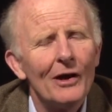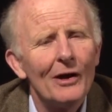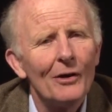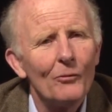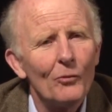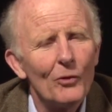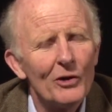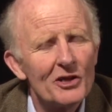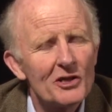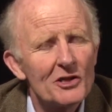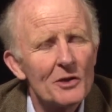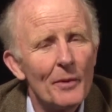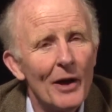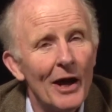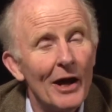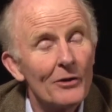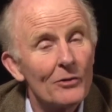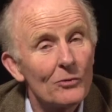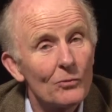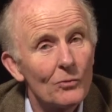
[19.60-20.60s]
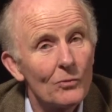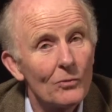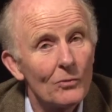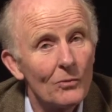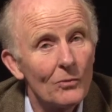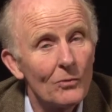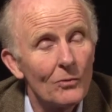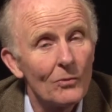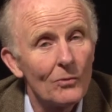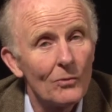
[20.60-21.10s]
which is about
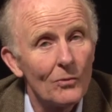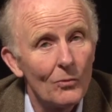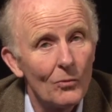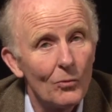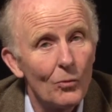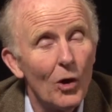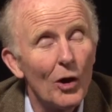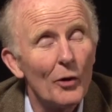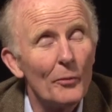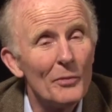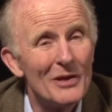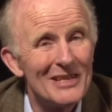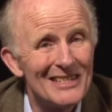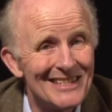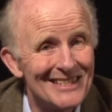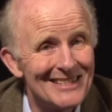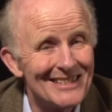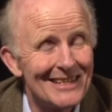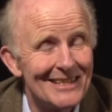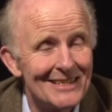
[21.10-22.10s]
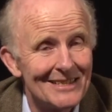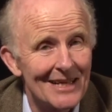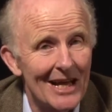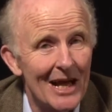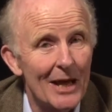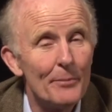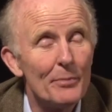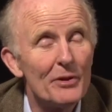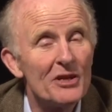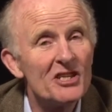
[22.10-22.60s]
what businesses
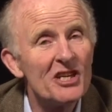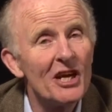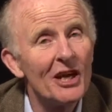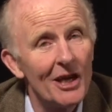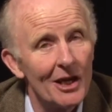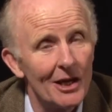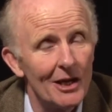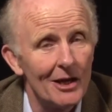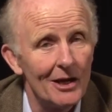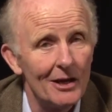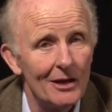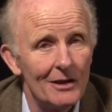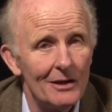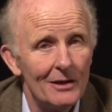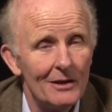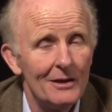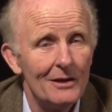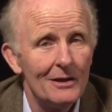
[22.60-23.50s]
a particular